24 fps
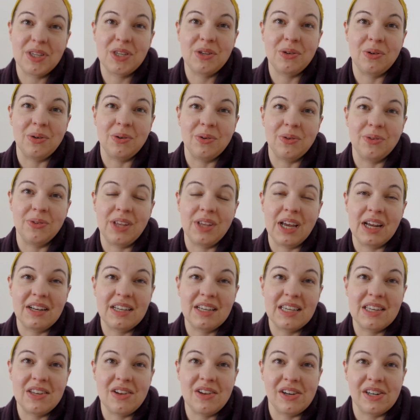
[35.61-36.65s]
so
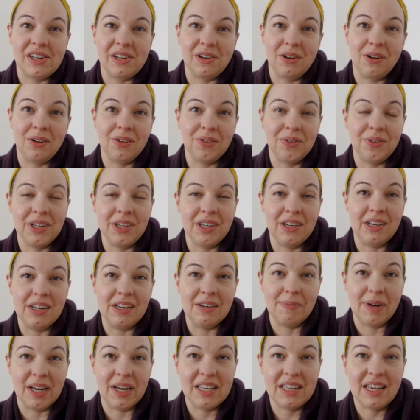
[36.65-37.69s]
that's not included
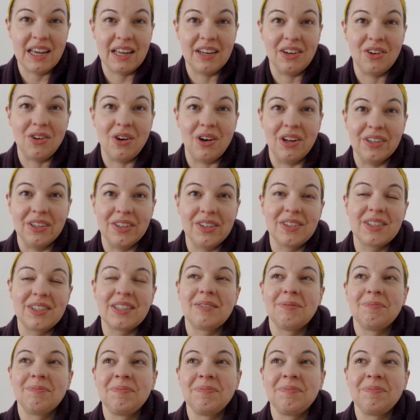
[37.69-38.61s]
in my $10.